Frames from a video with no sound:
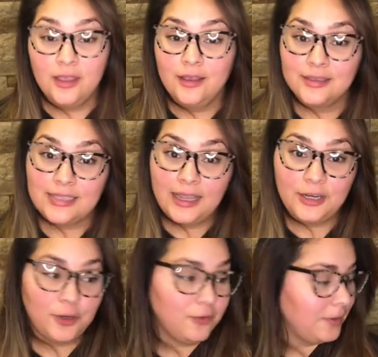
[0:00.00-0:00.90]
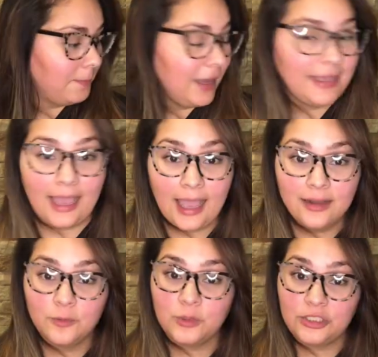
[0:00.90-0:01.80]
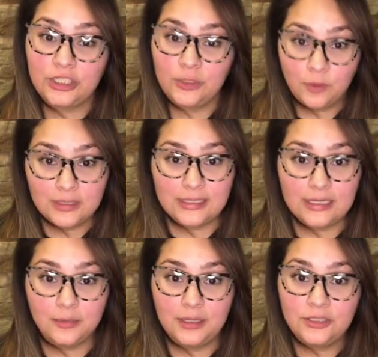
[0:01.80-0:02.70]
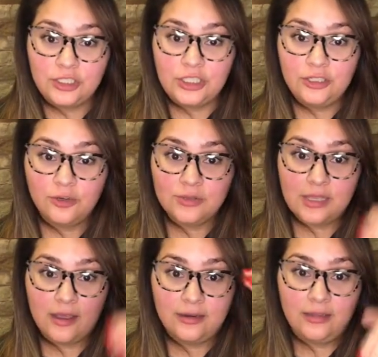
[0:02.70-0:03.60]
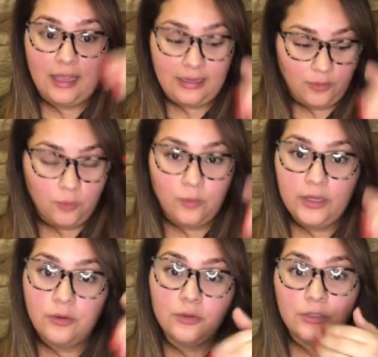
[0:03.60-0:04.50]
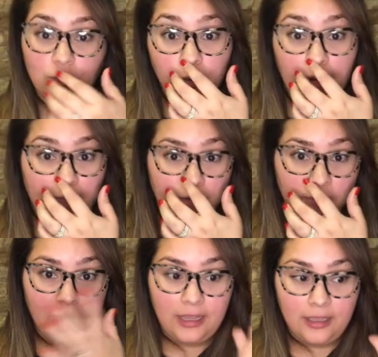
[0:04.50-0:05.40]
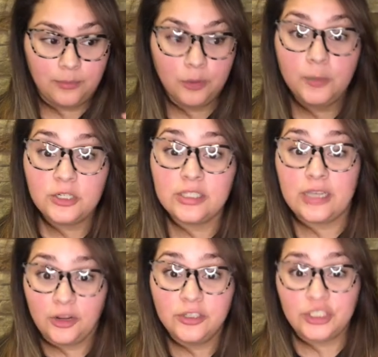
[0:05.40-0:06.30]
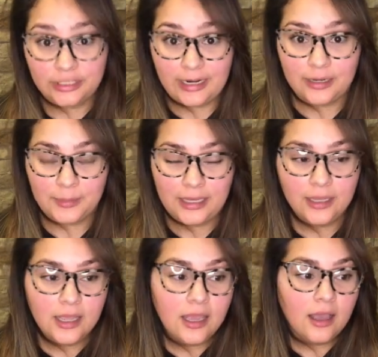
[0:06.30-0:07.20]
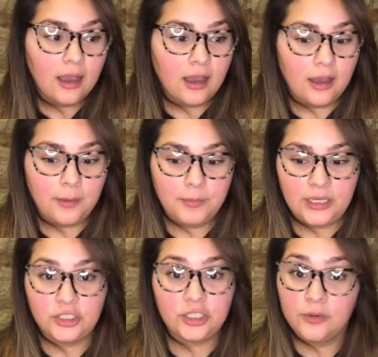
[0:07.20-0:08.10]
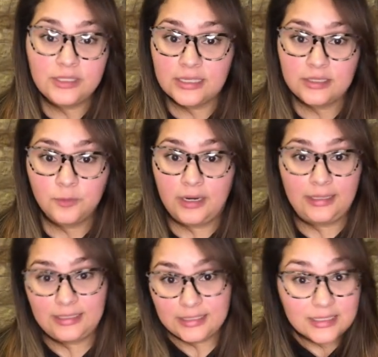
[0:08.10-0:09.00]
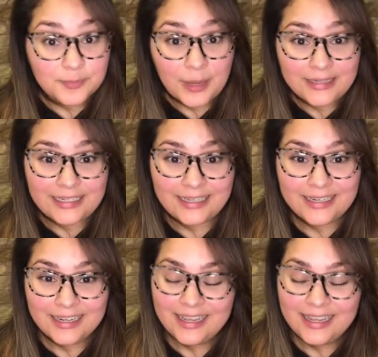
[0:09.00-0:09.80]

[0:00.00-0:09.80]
side note, my cat, when she wants to come in, she knows how to like wiggle the door handle and pretty much scare the shit out of me because she always does it when I least expect it.